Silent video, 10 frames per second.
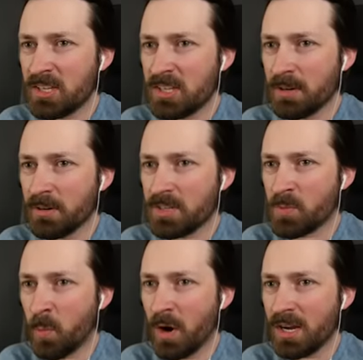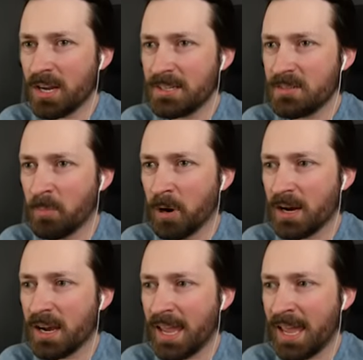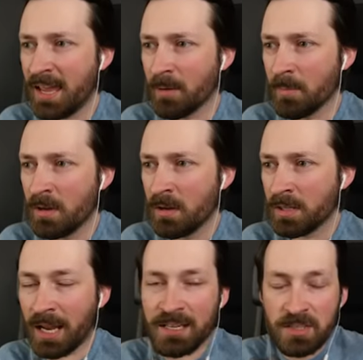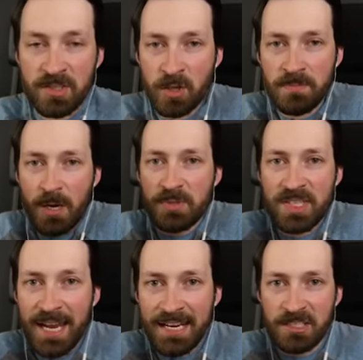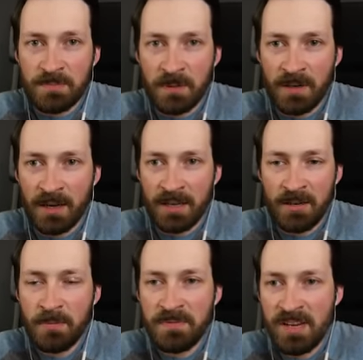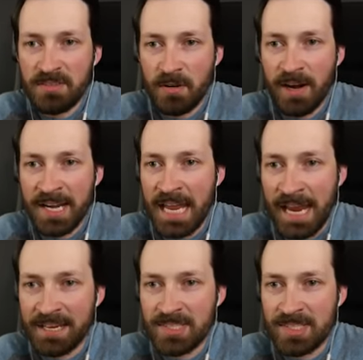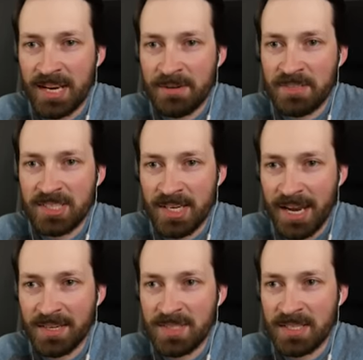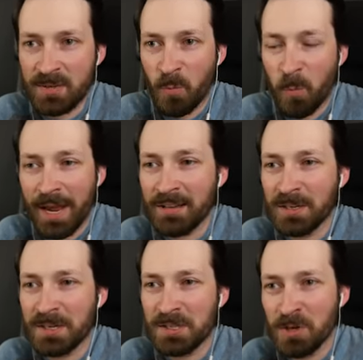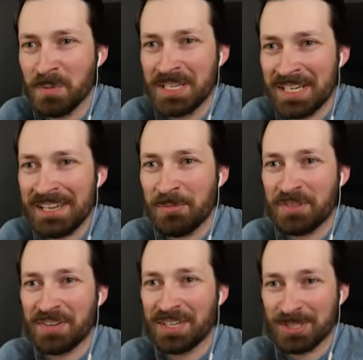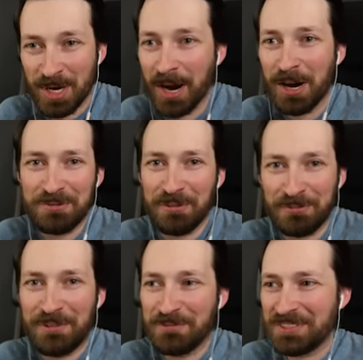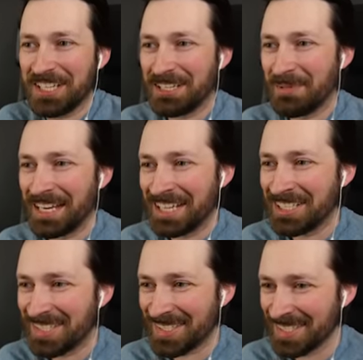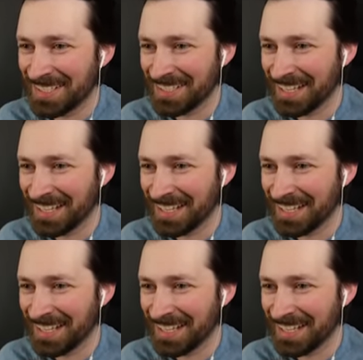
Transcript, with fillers: curious what kind of bug I am. Like, I assumed I was an ant, but I don't think there are any ants that have the tenacity to wail on a human knee with a guitar for 15 minutes.